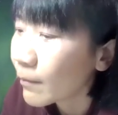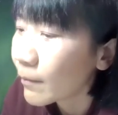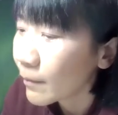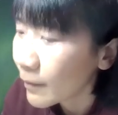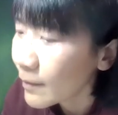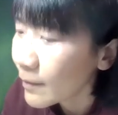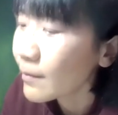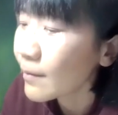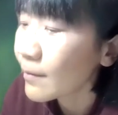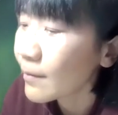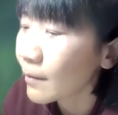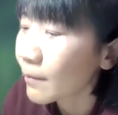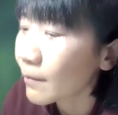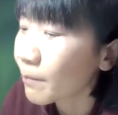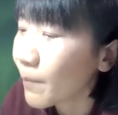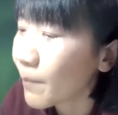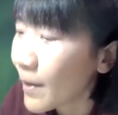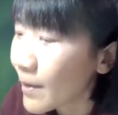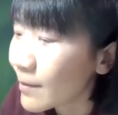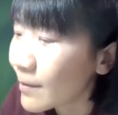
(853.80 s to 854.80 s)
this is
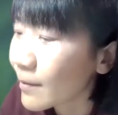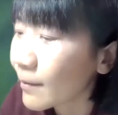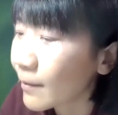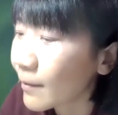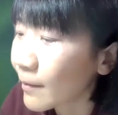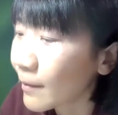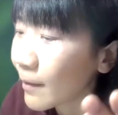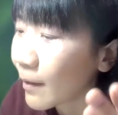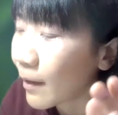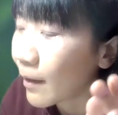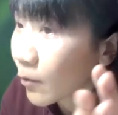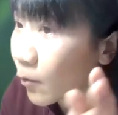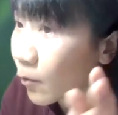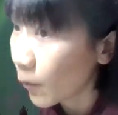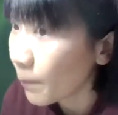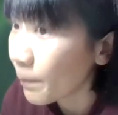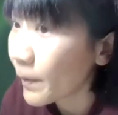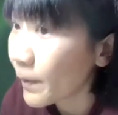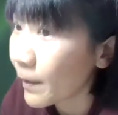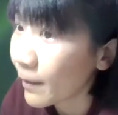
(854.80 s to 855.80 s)
basically a
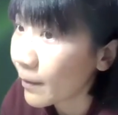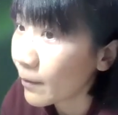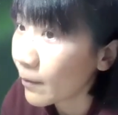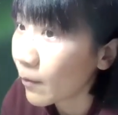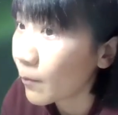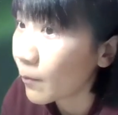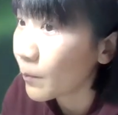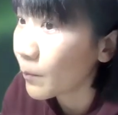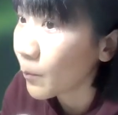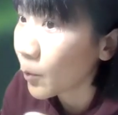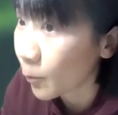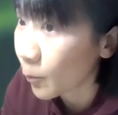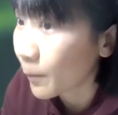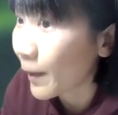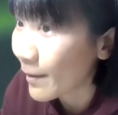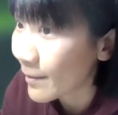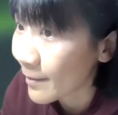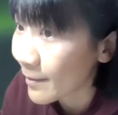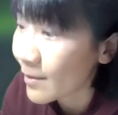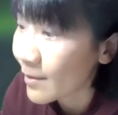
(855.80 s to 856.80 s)
copy of
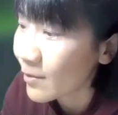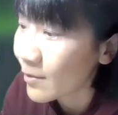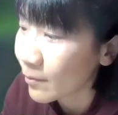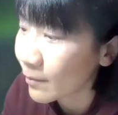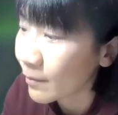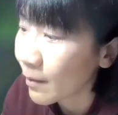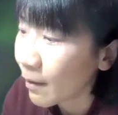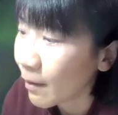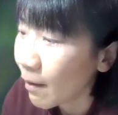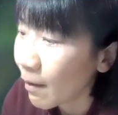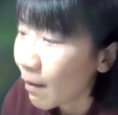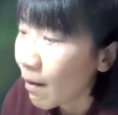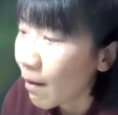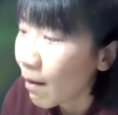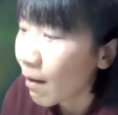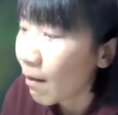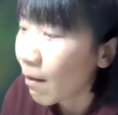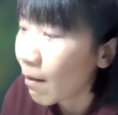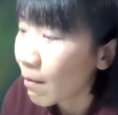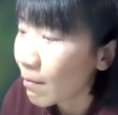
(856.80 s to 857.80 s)
monopolization
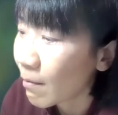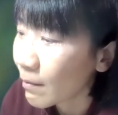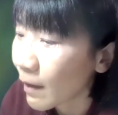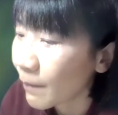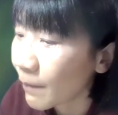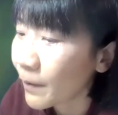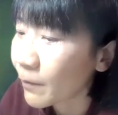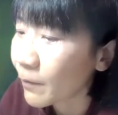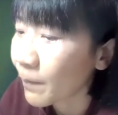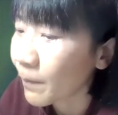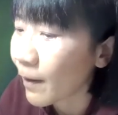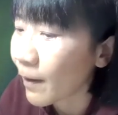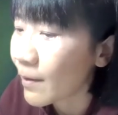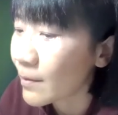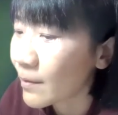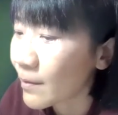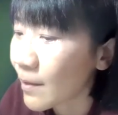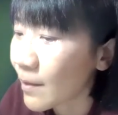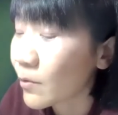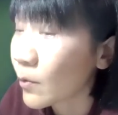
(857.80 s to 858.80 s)
covered
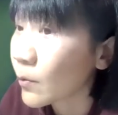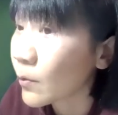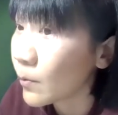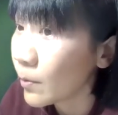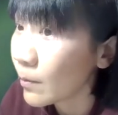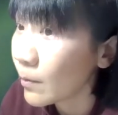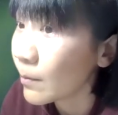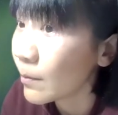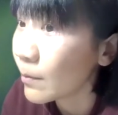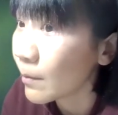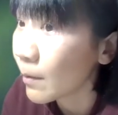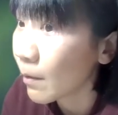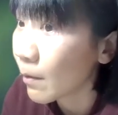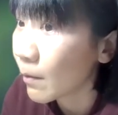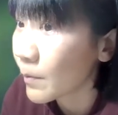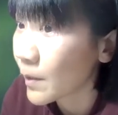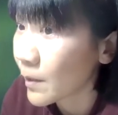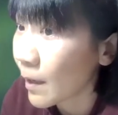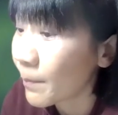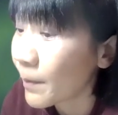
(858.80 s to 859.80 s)
by Section 2
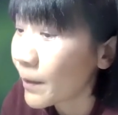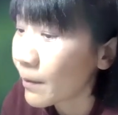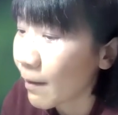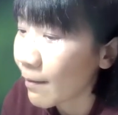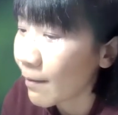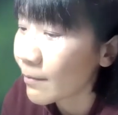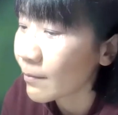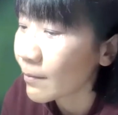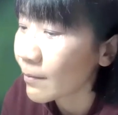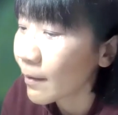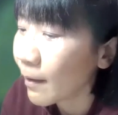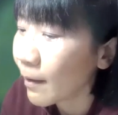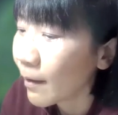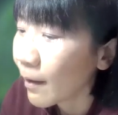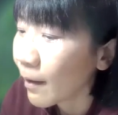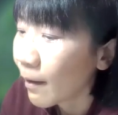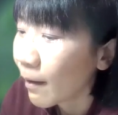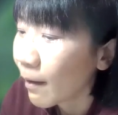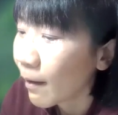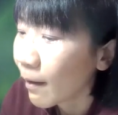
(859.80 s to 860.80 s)
of Schuman Act,
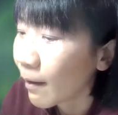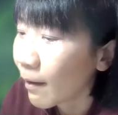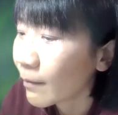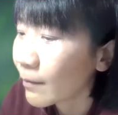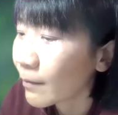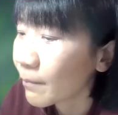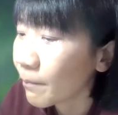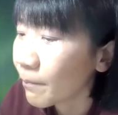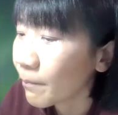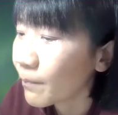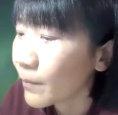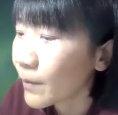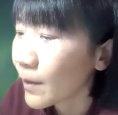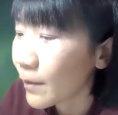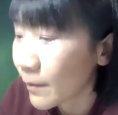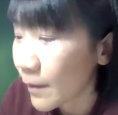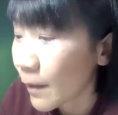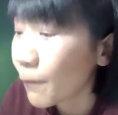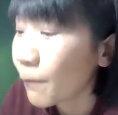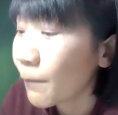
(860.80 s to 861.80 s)
and
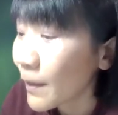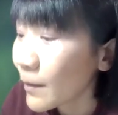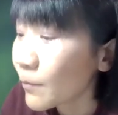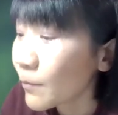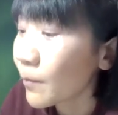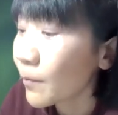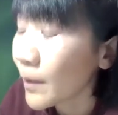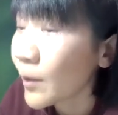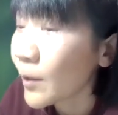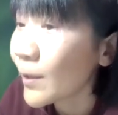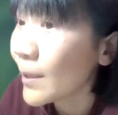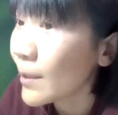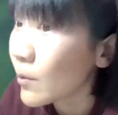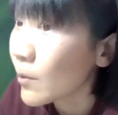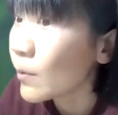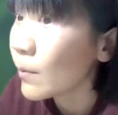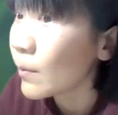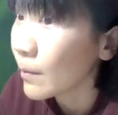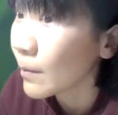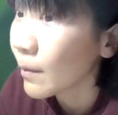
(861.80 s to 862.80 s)
it differs from the
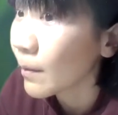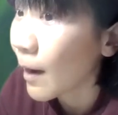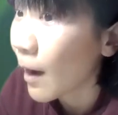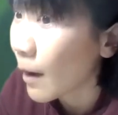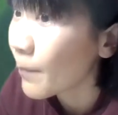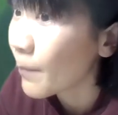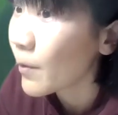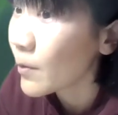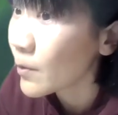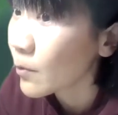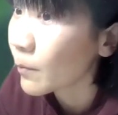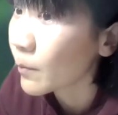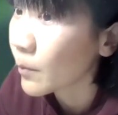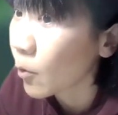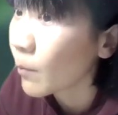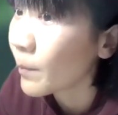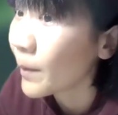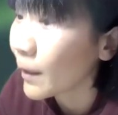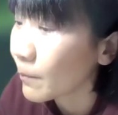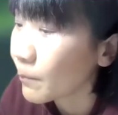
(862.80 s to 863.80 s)
EU abuse of
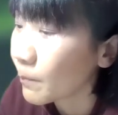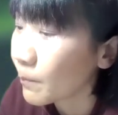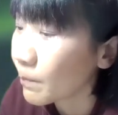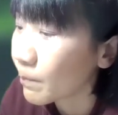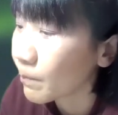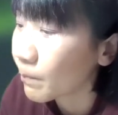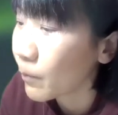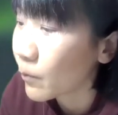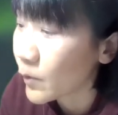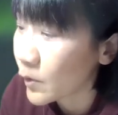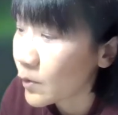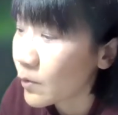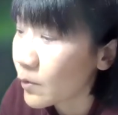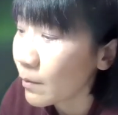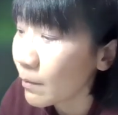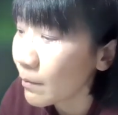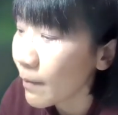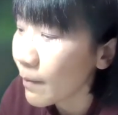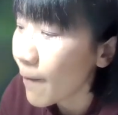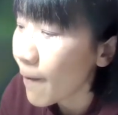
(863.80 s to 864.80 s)
dominant
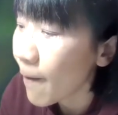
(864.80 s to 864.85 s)
position.